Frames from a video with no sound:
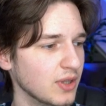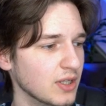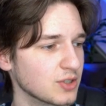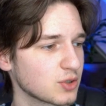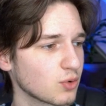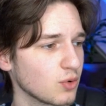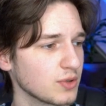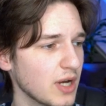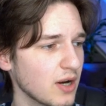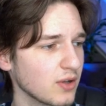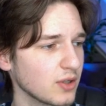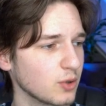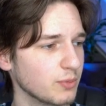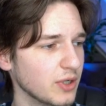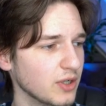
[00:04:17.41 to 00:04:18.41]
Then scroll down a
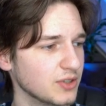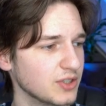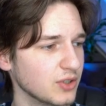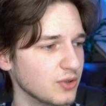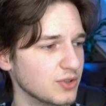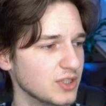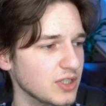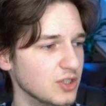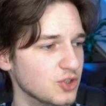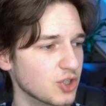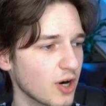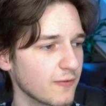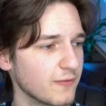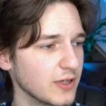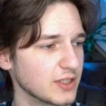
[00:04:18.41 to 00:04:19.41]
little bit until you see
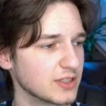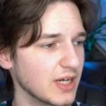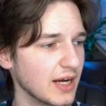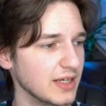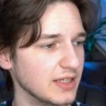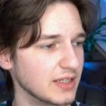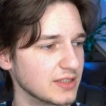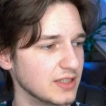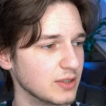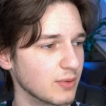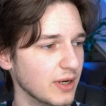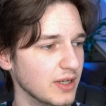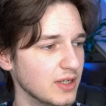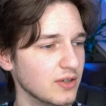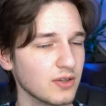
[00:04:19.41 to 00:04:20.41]
jarfix.exe
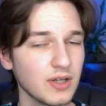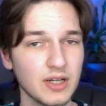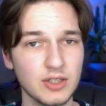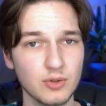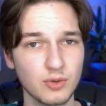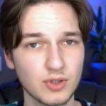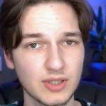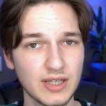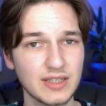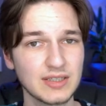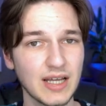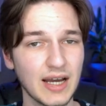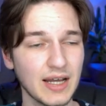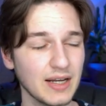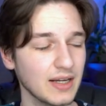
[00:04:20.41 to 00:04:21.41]
right here, and you click
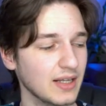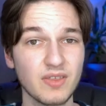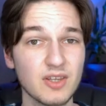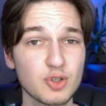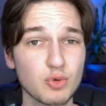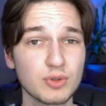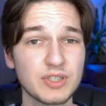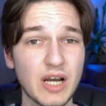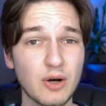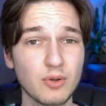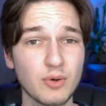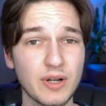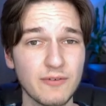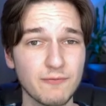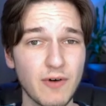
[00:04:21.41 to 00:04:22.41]
that. This will
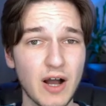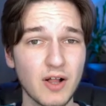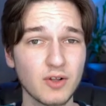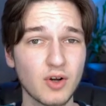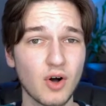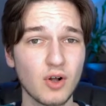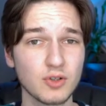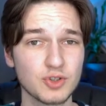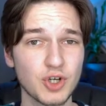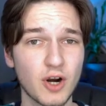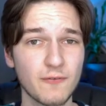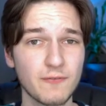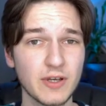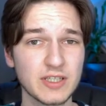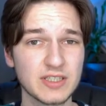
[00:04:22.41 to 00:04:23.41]
download a file called
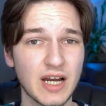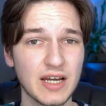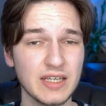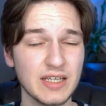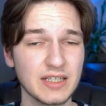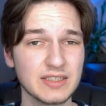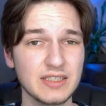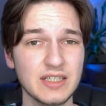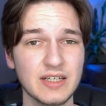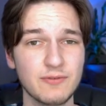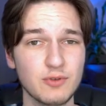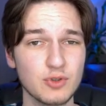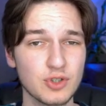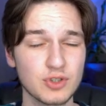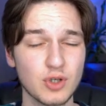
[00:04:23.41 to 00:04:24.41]
jarfix.exe, and
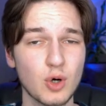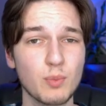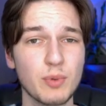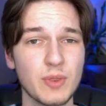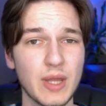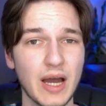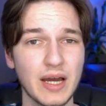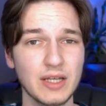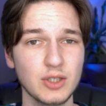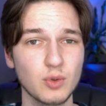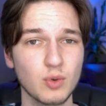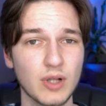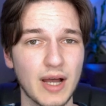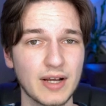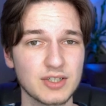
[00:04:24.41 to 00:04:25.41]
if you just open that,
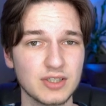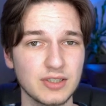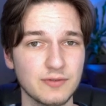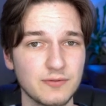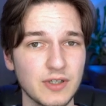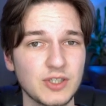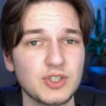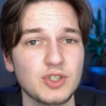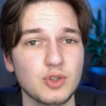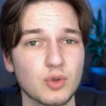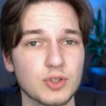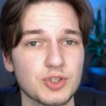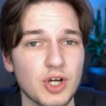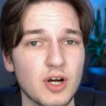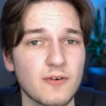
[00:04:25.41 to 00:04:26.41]
you will actually fix
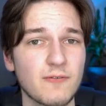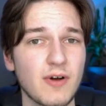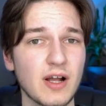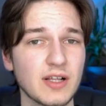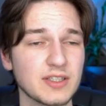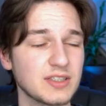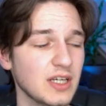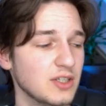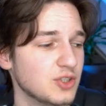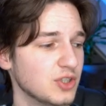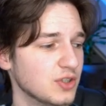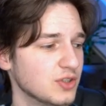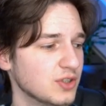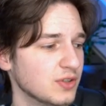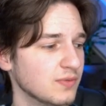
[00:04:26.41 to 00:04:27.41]
your jar file
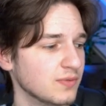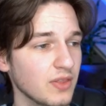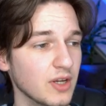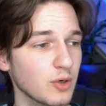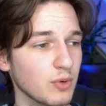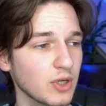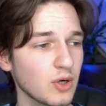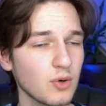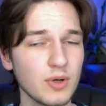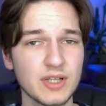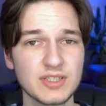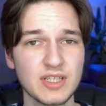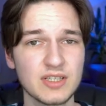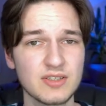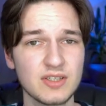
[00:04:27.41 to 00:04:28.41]
extensions. There we go.
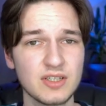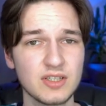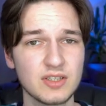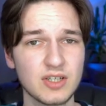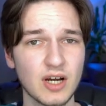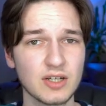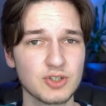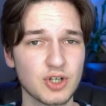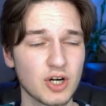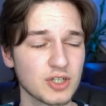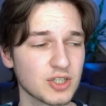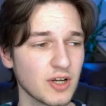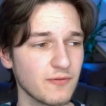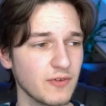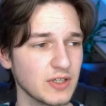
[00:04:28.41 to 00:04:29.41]
It says the .jar
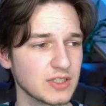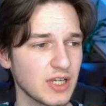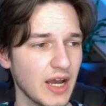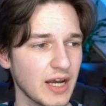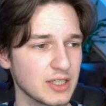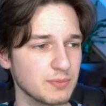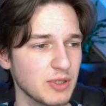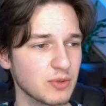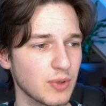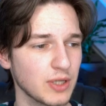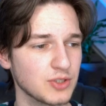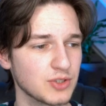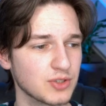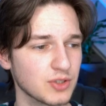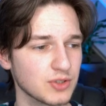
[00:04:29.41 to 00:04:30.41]
suffix has been
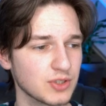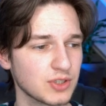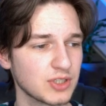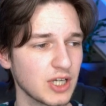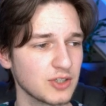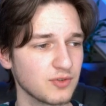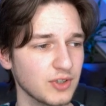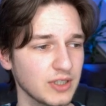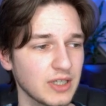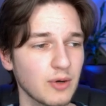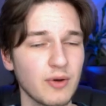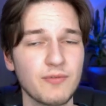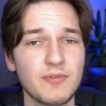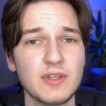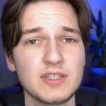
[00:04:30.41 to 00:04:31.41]
registered successfully.
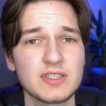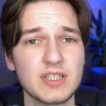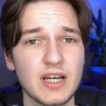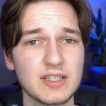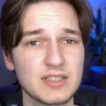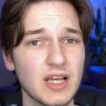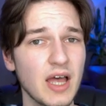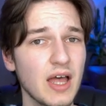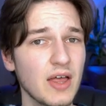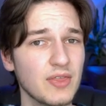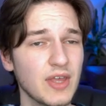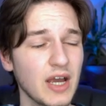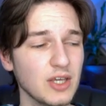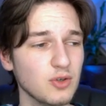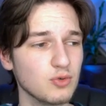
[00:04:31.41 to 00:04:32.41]
Now, if this says
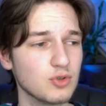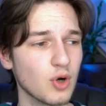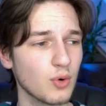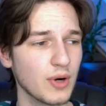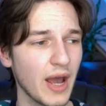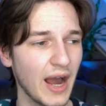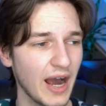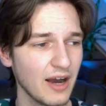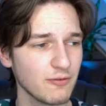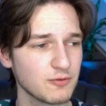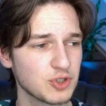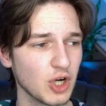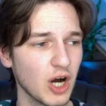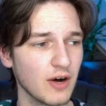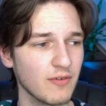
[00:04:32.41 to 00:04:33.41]
that you don't have
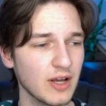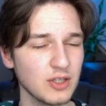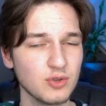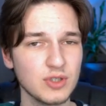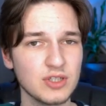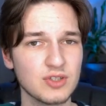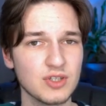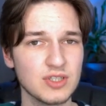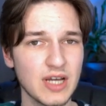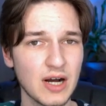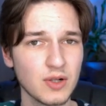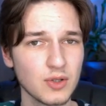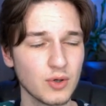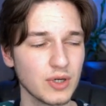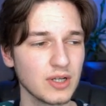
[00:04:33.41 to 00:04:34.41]
Java and you need to
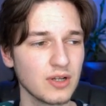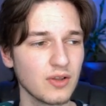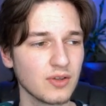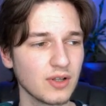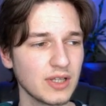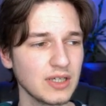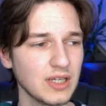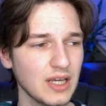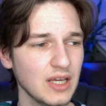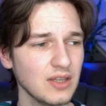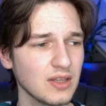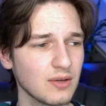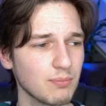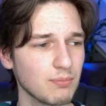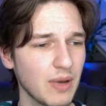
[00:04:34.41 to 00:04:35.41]
download it, the link
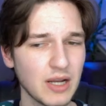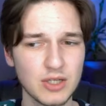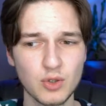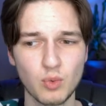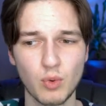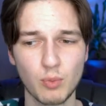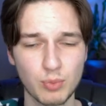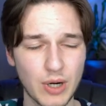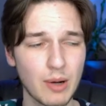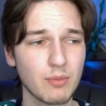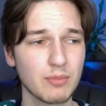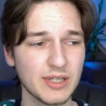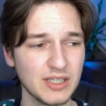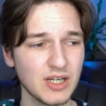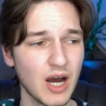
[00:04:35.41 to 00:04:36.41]
in the menu will
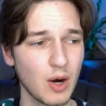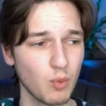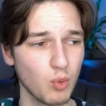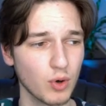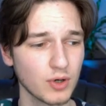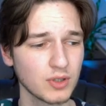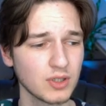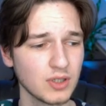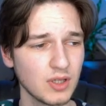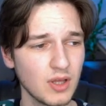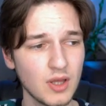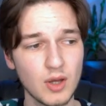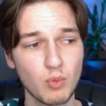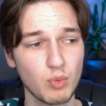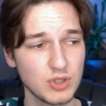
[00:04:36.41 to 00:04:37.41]
probably not work,
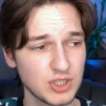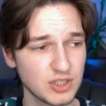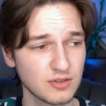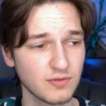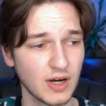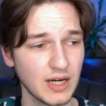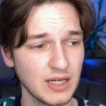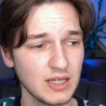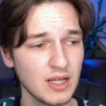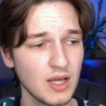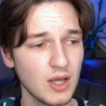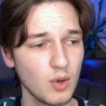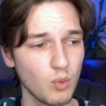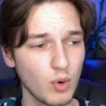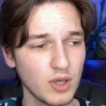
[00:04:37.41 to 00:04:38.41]
which is fine.
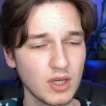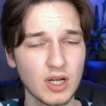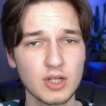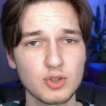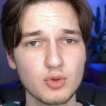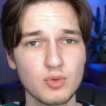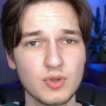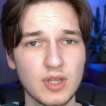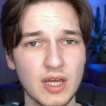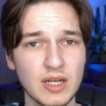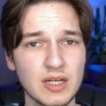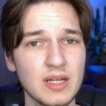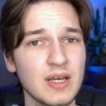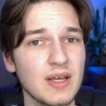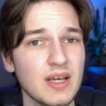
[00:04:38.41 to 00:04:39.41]
What you gotta do
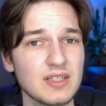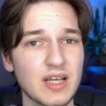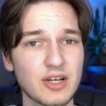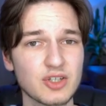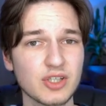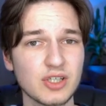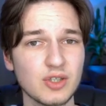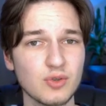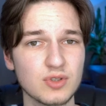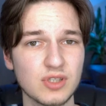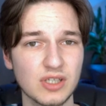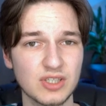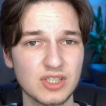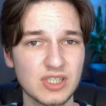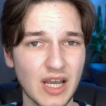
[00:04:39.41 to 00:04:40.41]
then is actually use
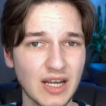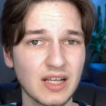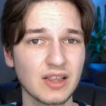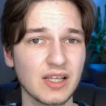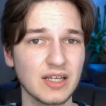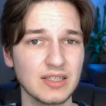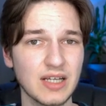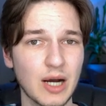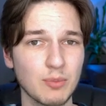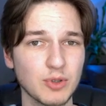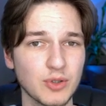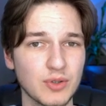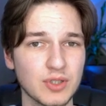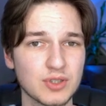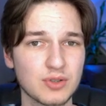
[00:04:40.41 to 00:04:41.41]
the second link down
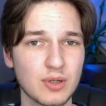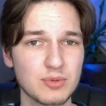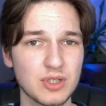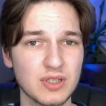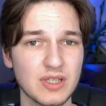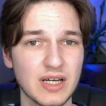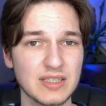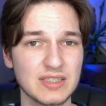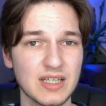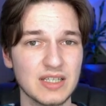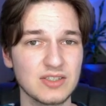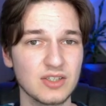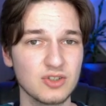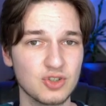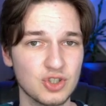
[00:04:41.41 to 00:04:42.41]
below in the description that
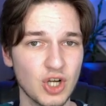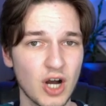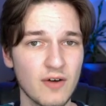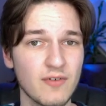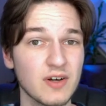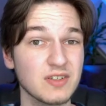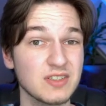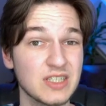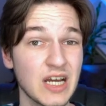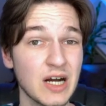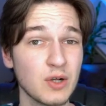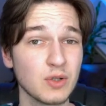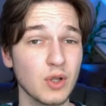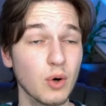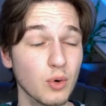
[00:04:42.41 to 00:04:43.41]
says Java
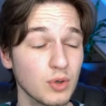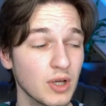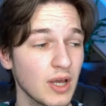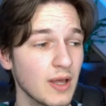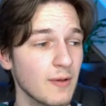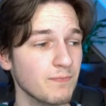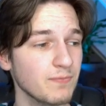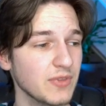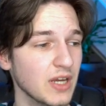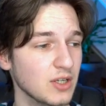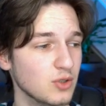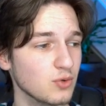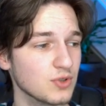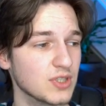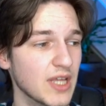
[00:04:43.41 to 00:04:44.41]
download,
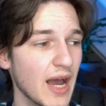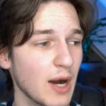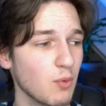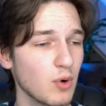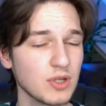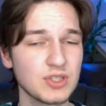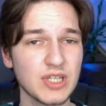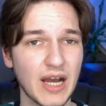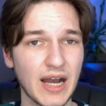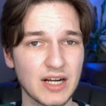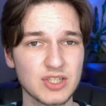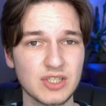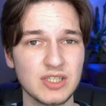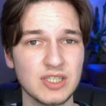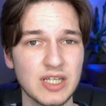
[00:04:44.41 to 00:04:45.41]
and use that one to
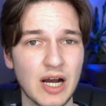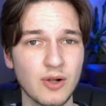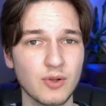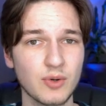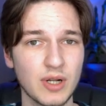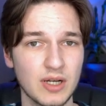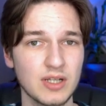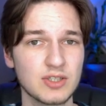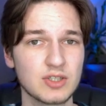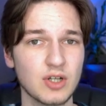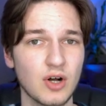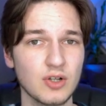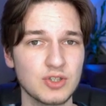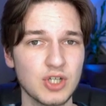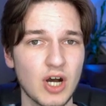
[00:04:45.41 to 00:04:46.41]
actually download and
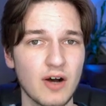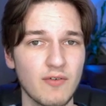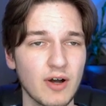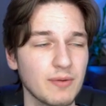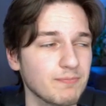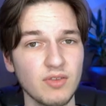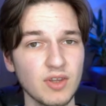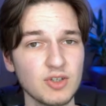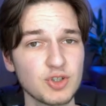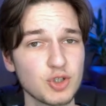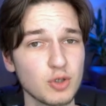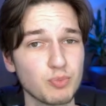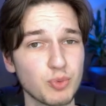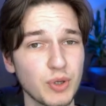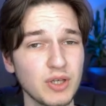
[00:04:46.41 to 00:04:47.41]
install Java. This
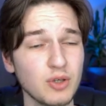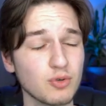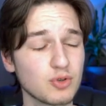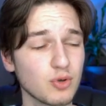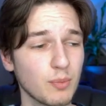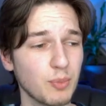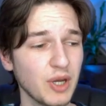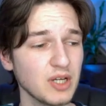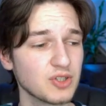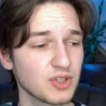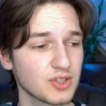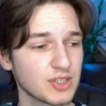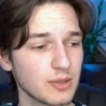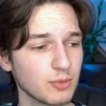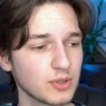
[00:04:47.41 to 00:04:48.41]
should bring you to a
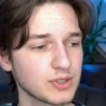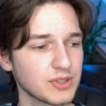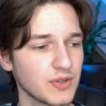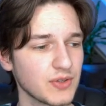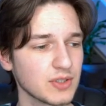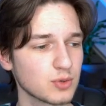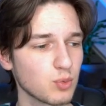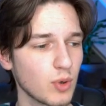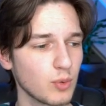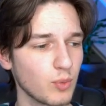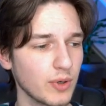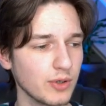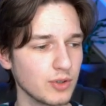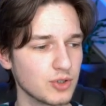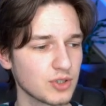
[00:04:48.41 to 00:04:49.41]
page similar to this one
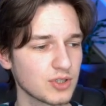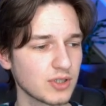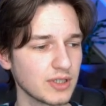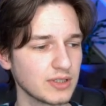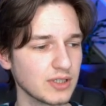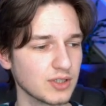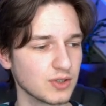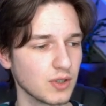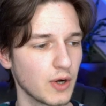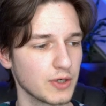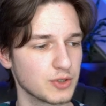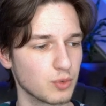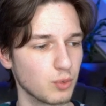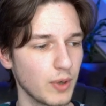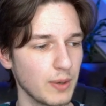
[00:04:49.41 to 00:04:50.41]
where you just click this
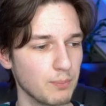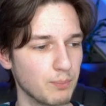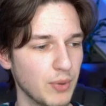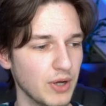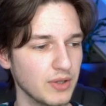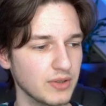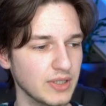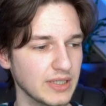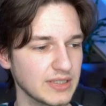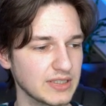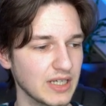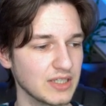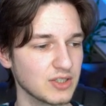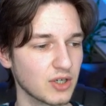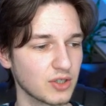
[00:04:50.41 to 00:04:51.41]
large red button that
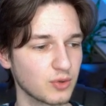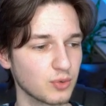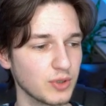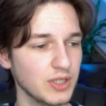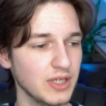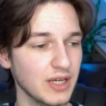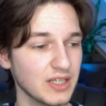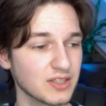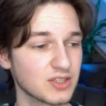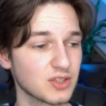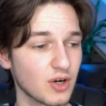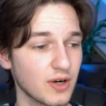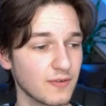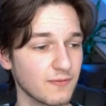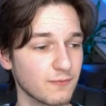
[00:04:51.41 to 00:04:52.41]
says agree and
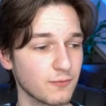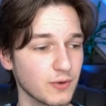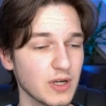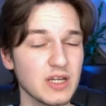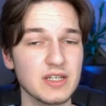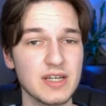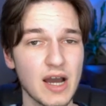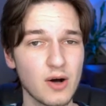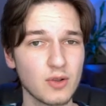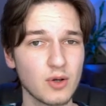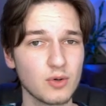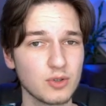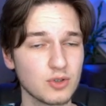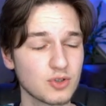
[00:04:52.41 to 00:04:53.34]
start free download.